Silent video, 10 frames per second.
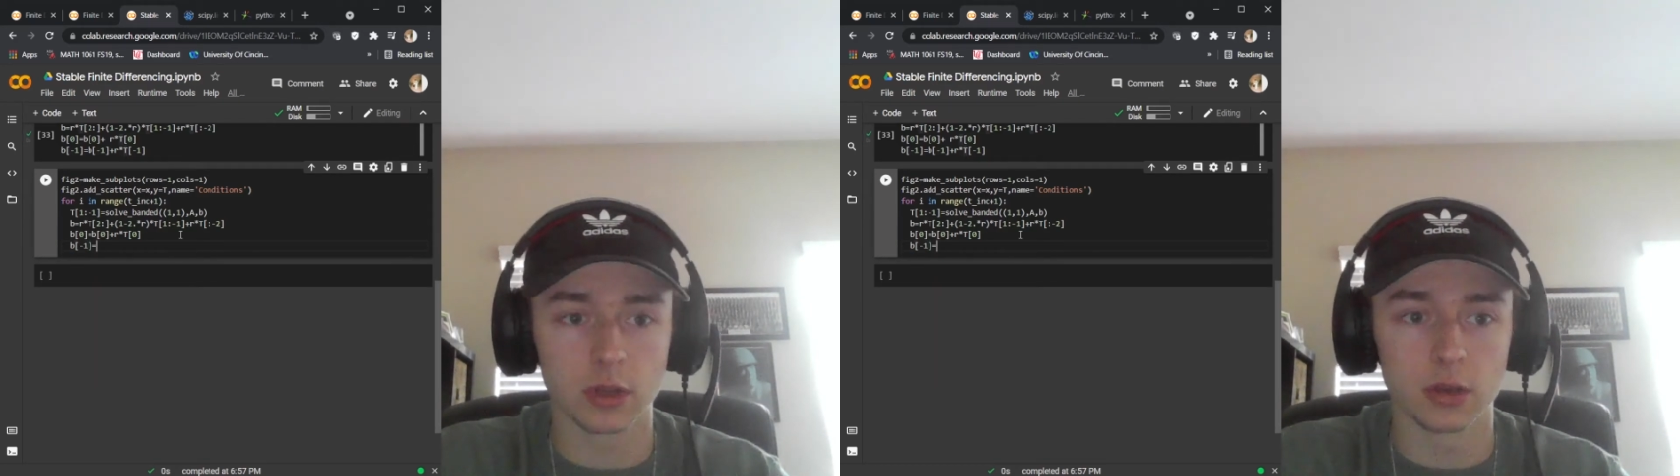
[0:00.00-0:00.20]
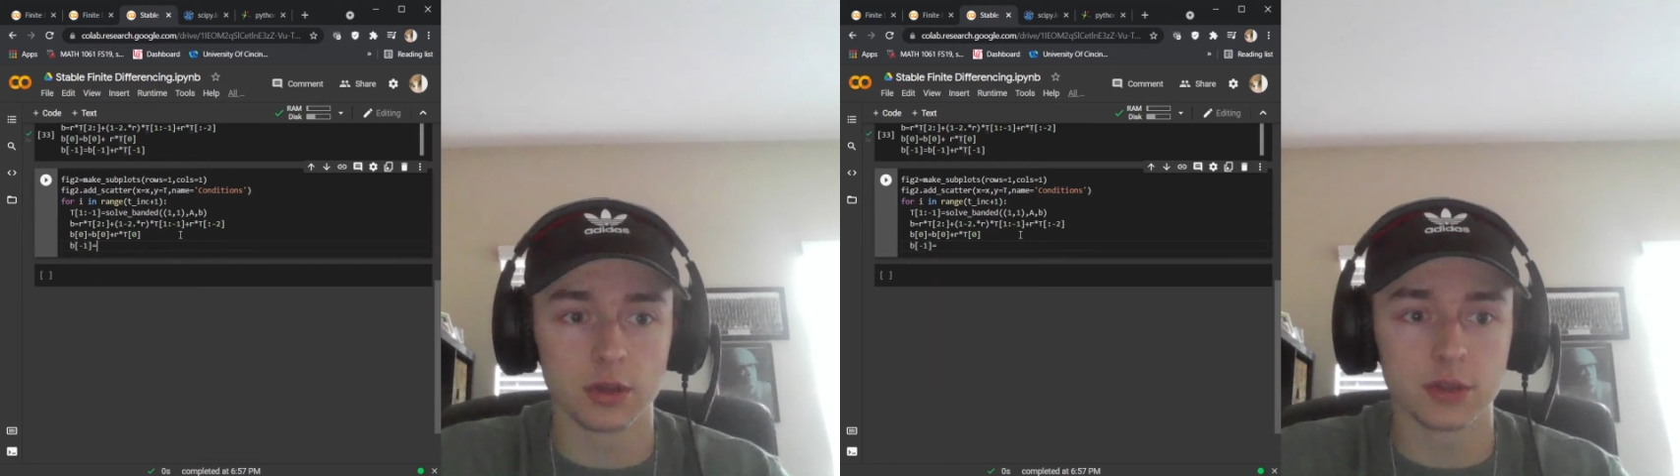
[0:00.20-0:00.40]

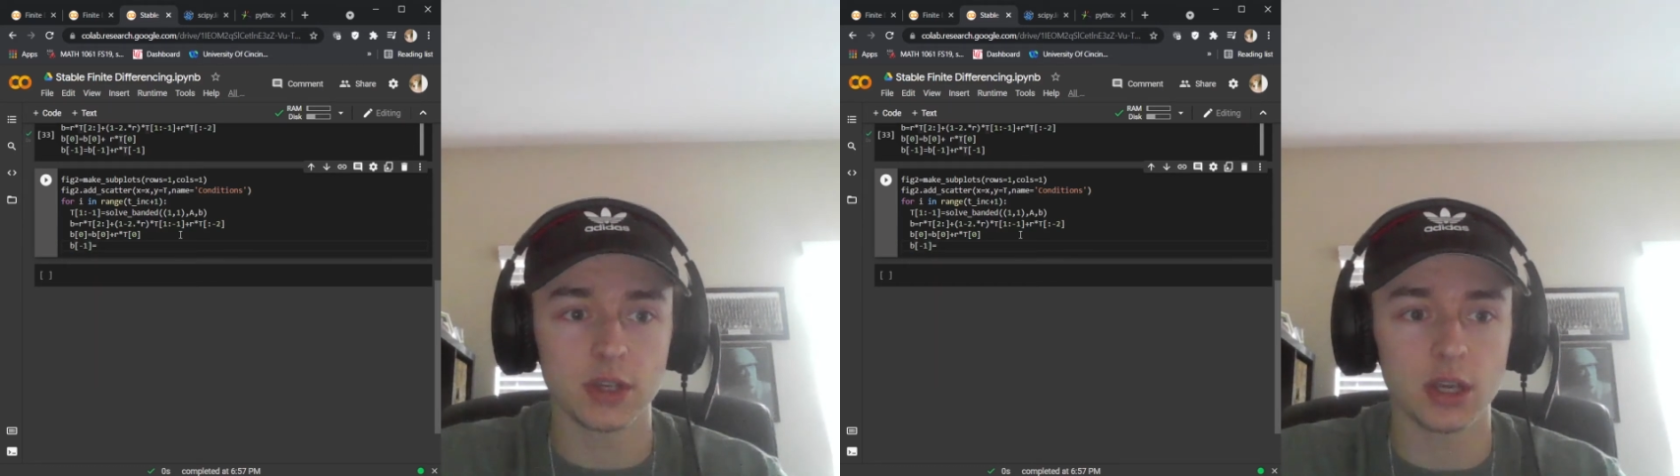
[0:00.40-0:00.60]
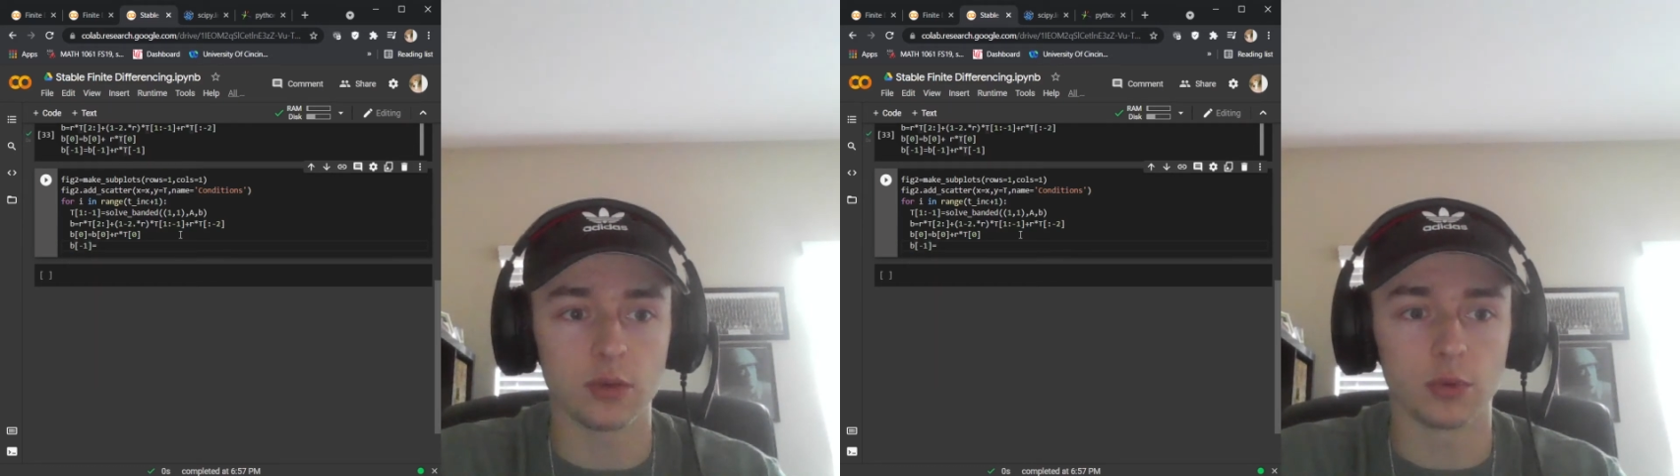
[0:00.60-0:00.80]
It's
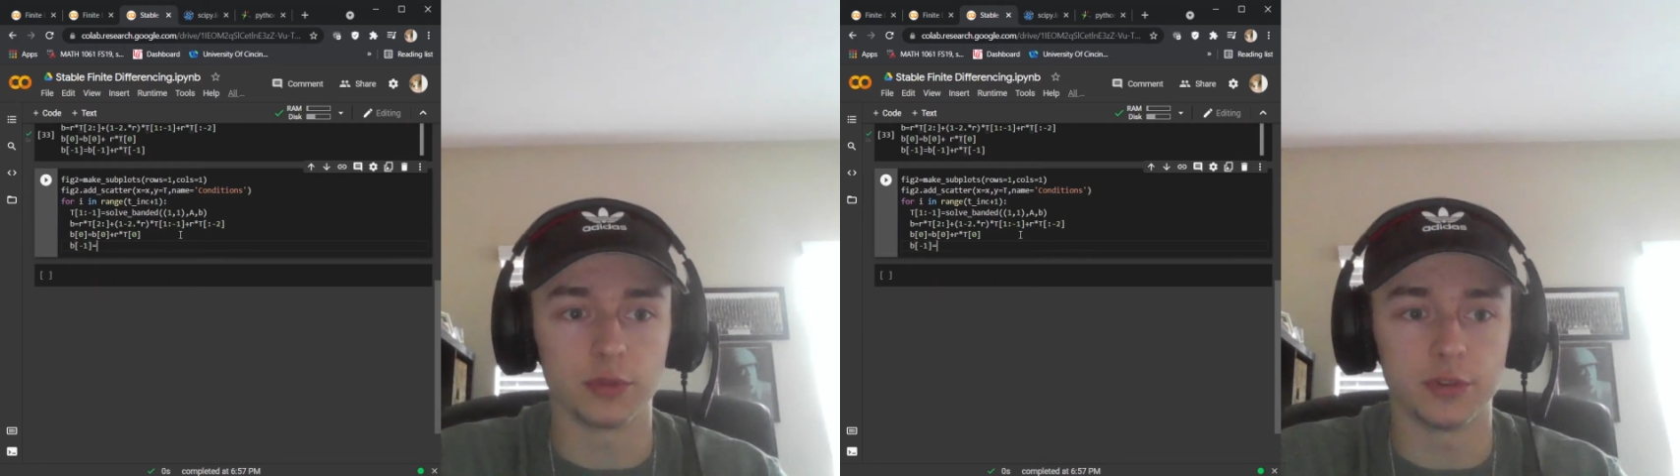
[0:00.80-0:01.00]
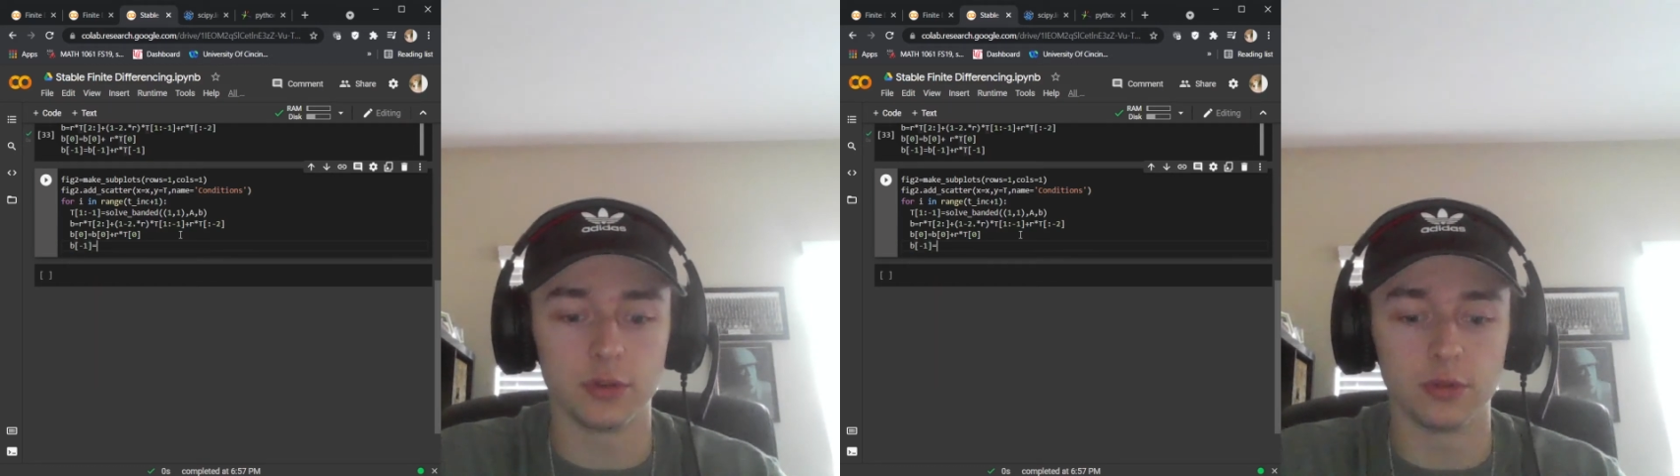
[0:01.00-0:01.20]
equal
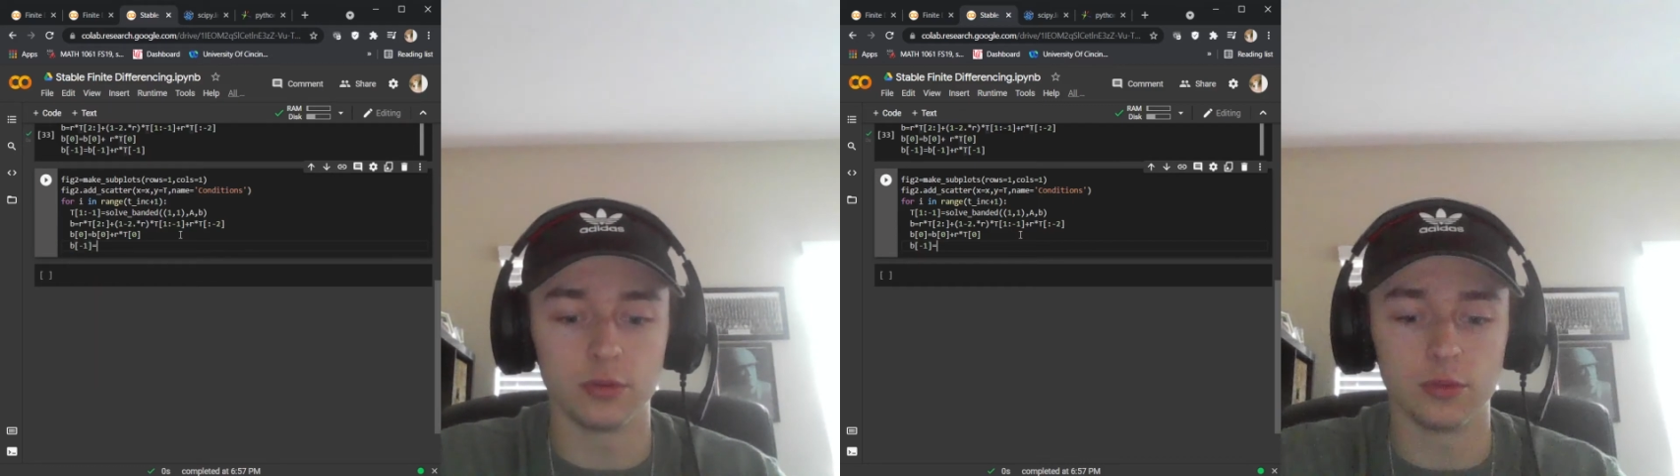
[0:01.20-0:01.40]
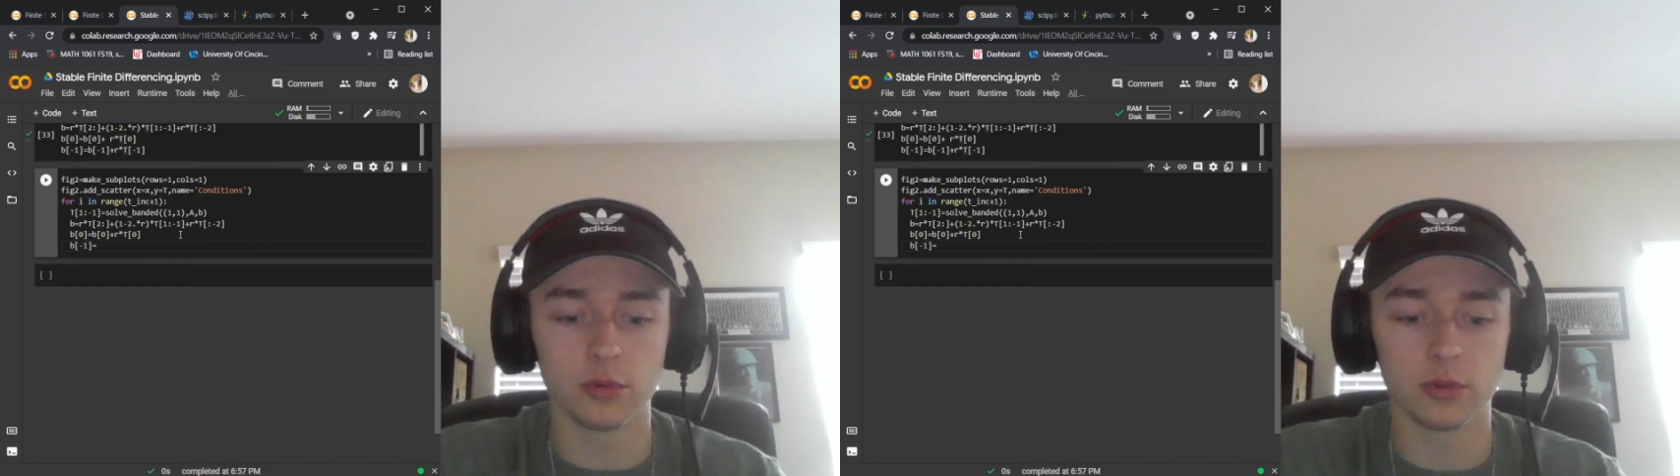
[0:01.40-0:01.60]

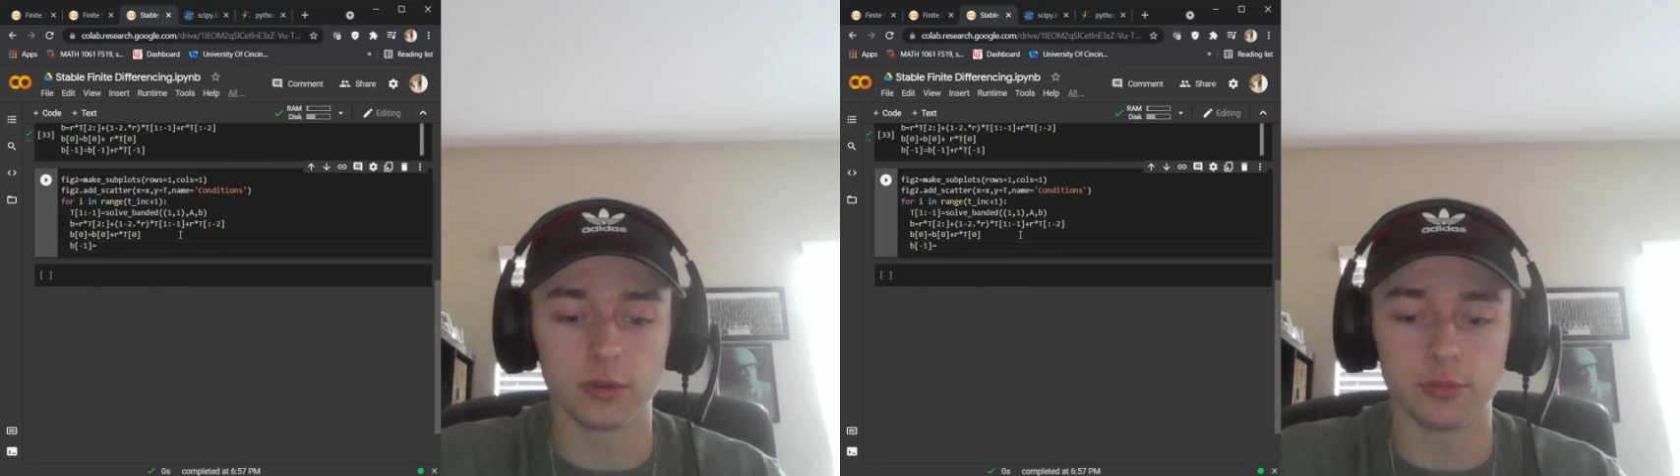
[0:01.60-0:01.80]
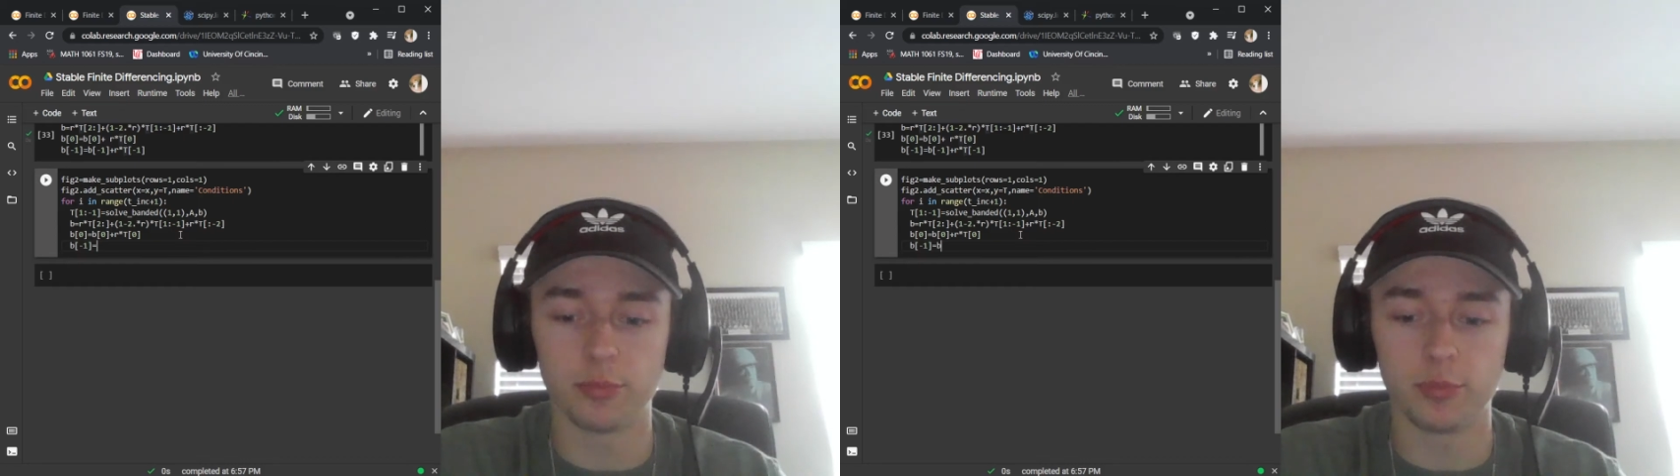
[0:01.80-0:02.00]
to the